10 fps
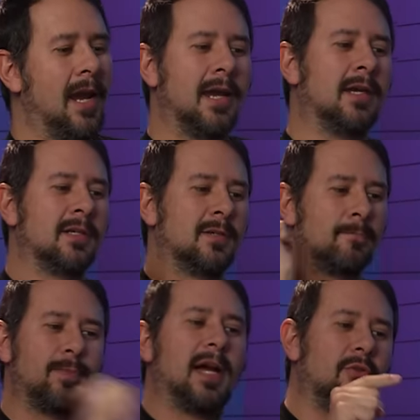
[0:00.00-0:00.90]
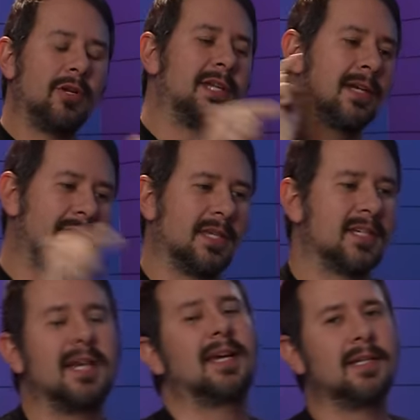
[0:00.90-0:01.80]
And by looking at
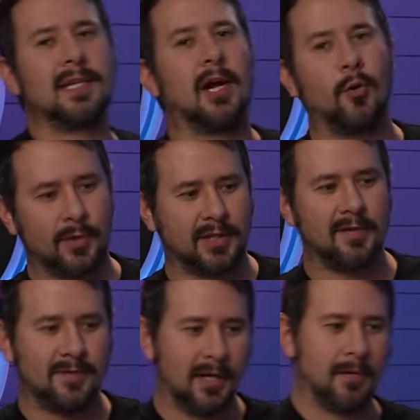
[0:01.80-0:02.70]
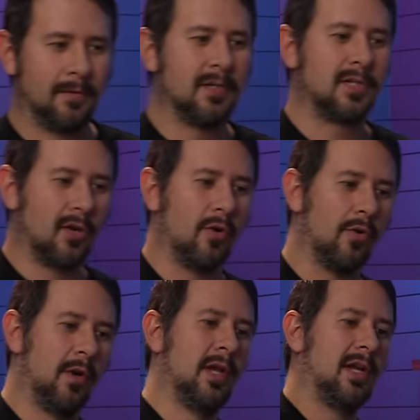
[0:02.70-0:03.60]
this, I can tell what they've done.
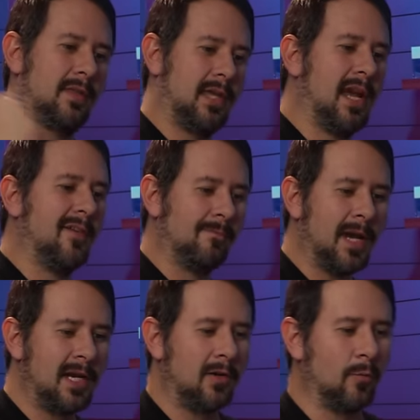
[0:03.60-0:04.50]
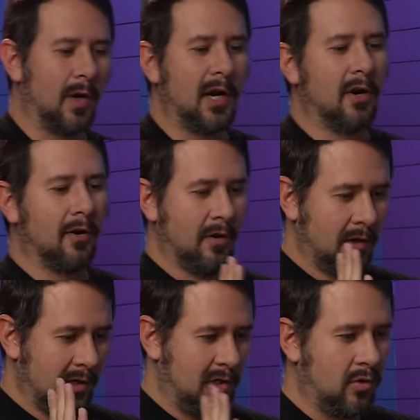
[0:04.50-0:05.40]
So they have made it where
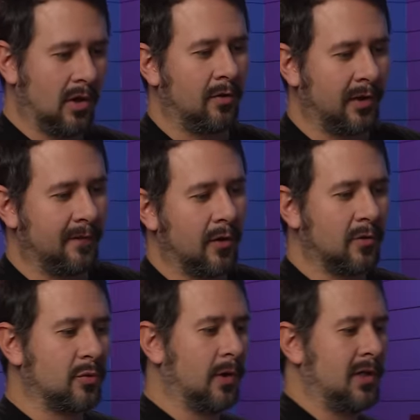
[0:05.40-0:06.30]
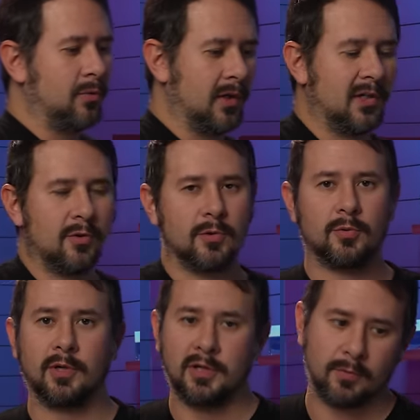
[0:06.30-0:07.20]
you can only vote 2022 or
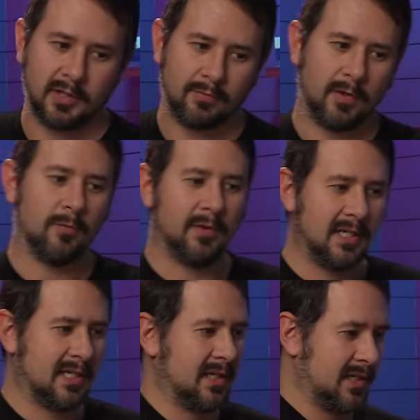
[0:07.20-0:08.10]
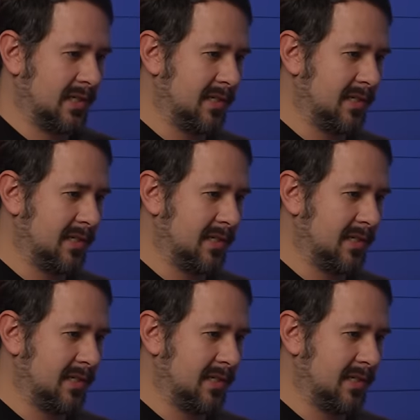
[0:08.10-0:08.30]
2023 releases.